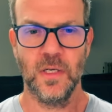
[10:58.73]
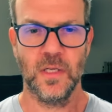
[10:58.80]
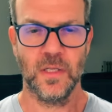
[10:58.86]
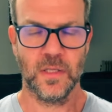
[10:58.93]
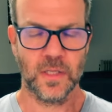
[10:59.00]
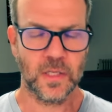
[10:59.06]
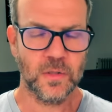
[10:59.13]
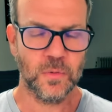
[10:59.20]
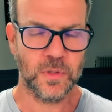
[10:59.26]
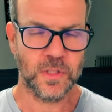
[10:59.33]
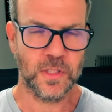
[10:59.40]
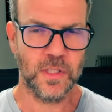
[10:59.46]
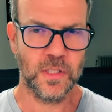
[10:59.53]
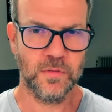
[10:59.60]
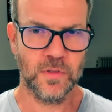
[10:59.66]
that would
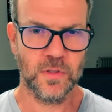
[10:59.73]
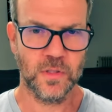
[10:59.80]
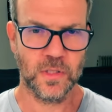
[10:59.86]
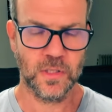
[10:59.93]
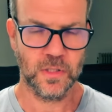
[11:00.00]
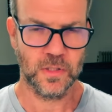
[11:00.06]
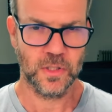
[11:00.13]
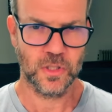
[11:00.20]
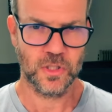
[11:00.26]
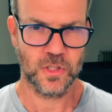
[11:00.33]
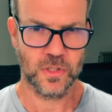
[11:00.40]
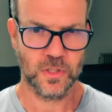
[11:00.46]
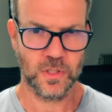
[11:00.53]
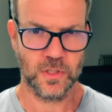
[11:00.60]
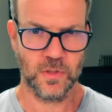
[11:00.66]
give you the
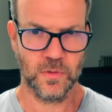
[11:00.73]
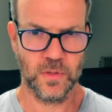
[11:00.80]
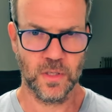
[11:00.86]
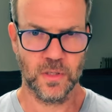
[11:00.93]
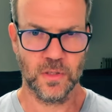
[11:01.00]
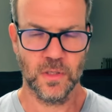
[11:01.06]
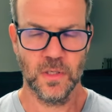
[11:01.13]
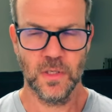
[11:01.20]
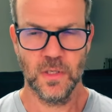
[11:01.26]
condition that you need.